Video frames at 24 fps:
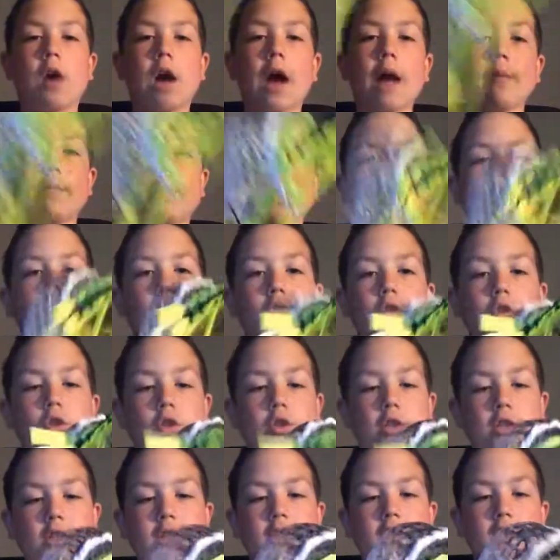I mean, those are
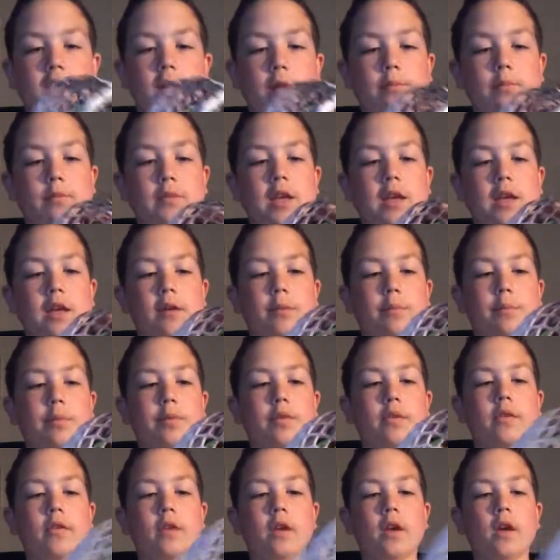just some
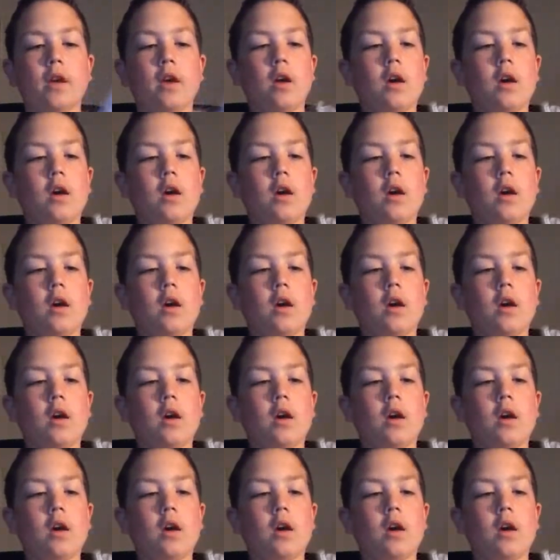tips.